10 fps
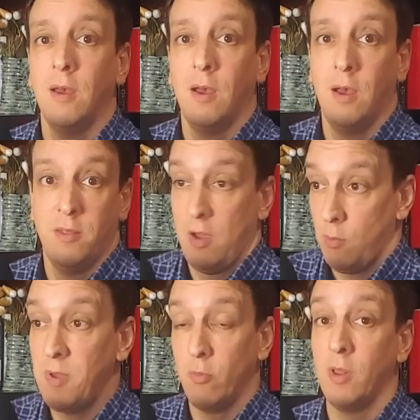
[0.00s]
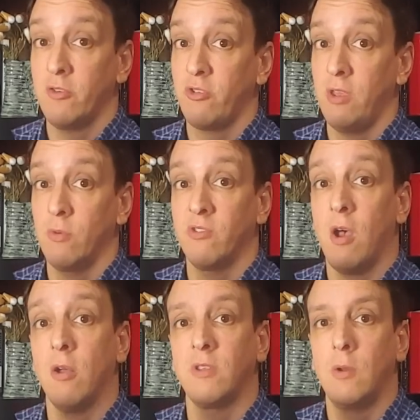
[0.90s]
uh, that will be a really interesting
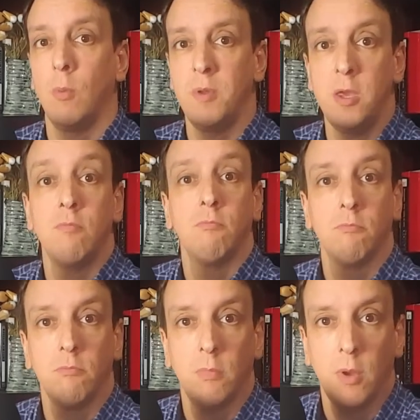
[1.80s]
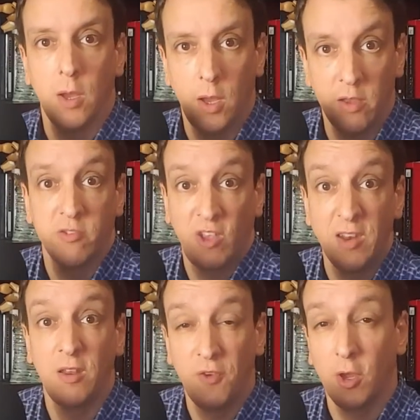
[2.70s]
result. And it'll be a
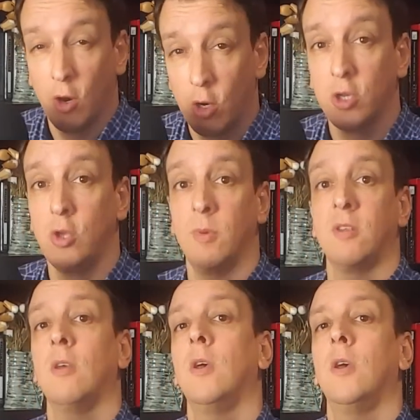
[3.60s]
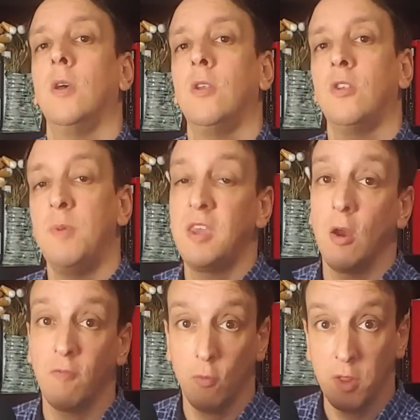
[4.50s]
scientific argument to be
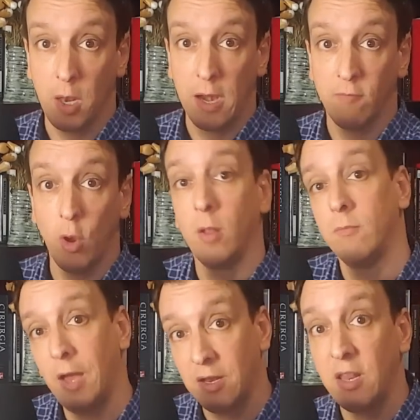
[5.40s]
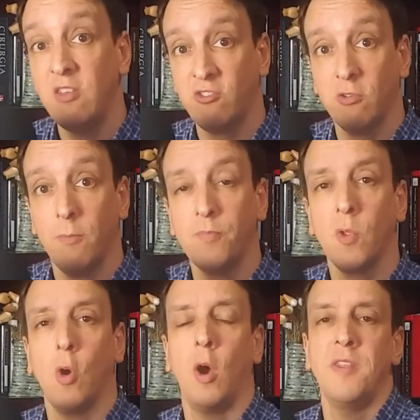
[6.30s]
careful with a lot of oil, at least
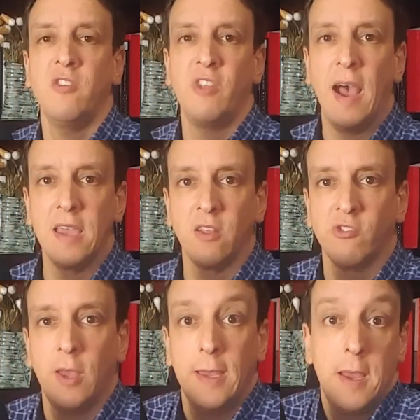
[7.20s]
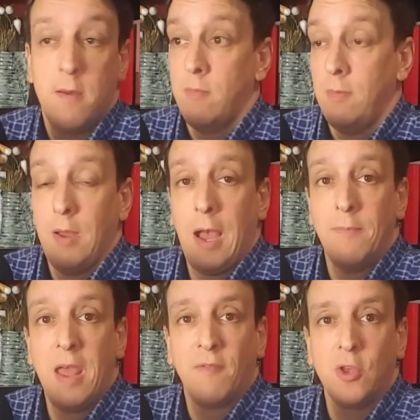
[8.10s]
on these diets.
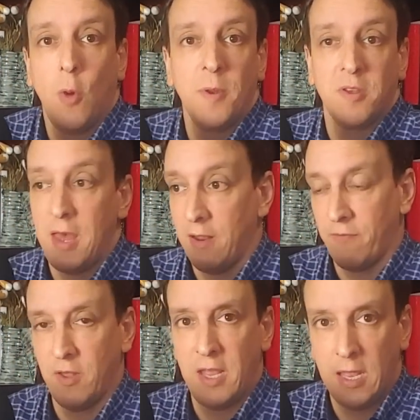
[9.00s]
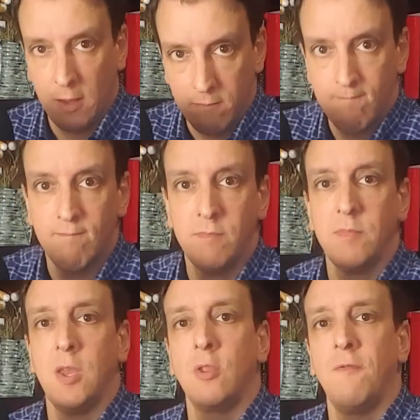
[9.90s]
I'm definitely open to that. If the data
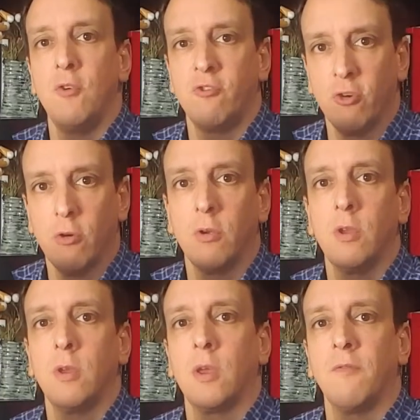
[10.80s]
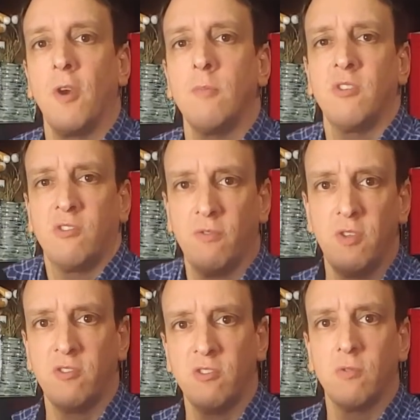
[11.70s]
in the future confirms this, if
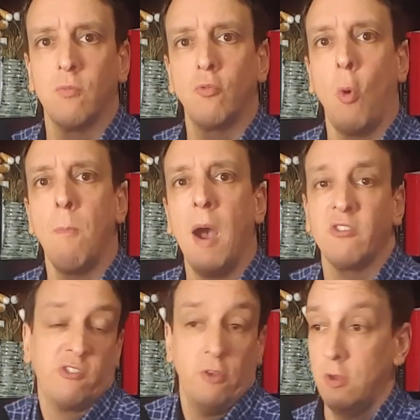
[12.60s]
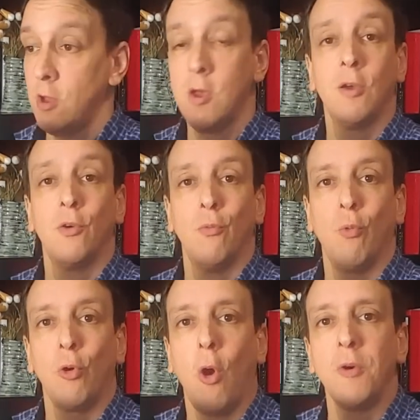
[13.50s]
this is robust,
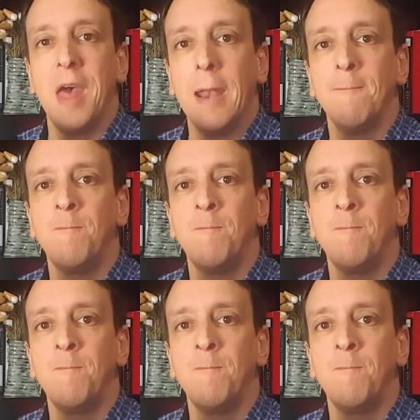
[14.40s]
we'll go with that.